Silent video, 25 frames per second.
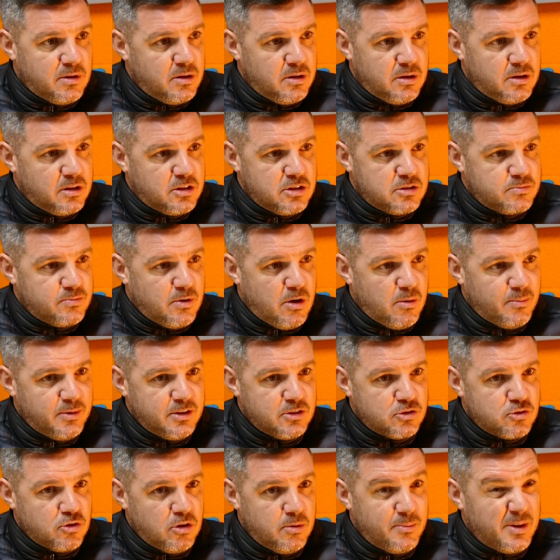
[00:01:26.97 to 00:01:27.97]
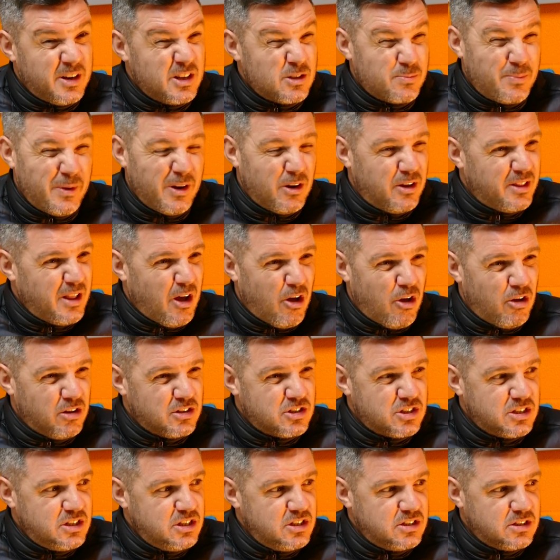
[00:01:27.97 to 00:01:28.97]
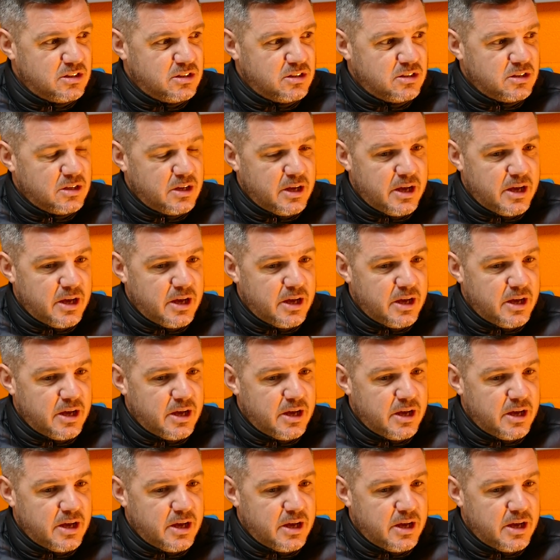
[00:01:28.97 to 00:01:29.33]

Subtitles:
at this moment in time, and it's been like that all season.